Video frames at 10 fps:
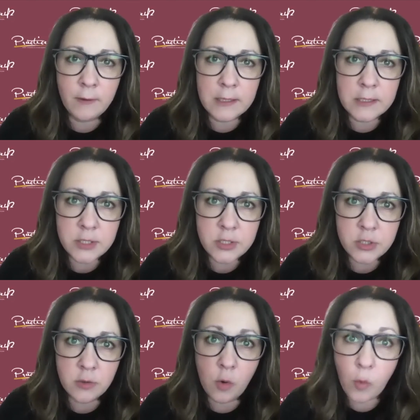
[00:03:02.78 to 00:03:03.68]

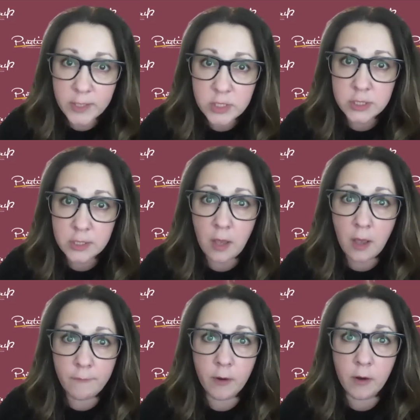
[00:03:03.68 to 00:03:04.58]
intentional question
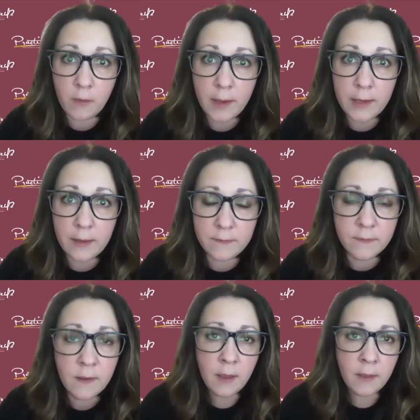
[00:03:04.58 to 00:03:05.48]
of our clients,
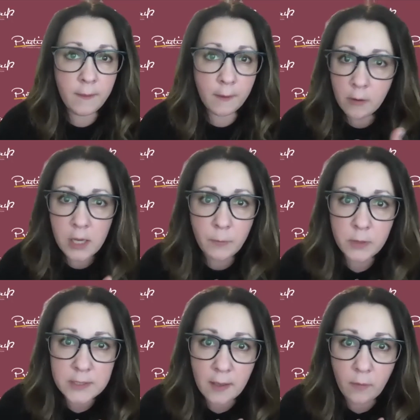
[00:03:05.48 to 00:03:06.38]
they're unable to
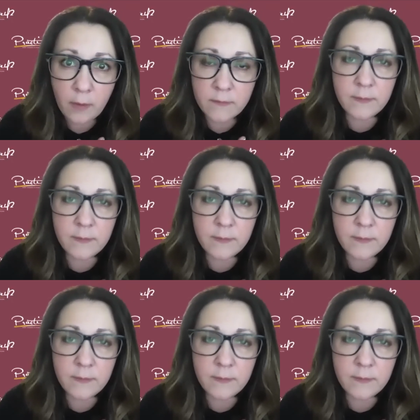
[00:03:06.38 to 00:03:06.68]
tell us.